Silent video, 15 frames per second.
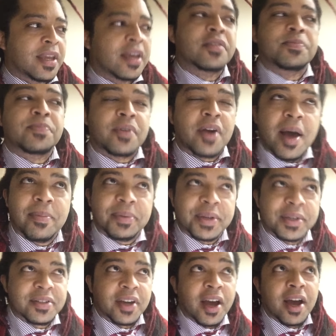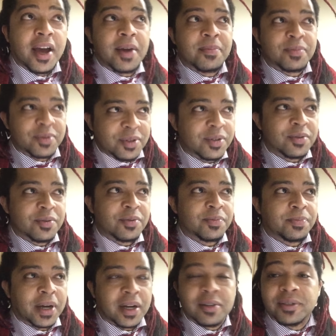it's probably time to
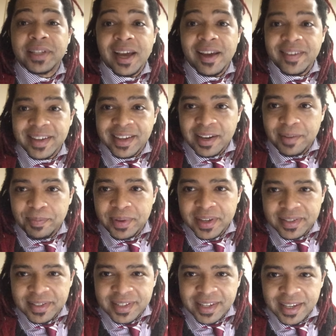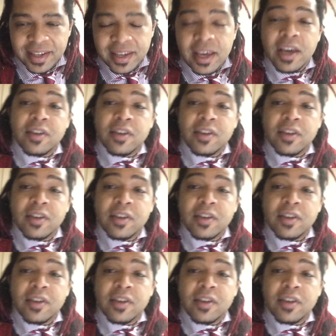buckle down and get a PC.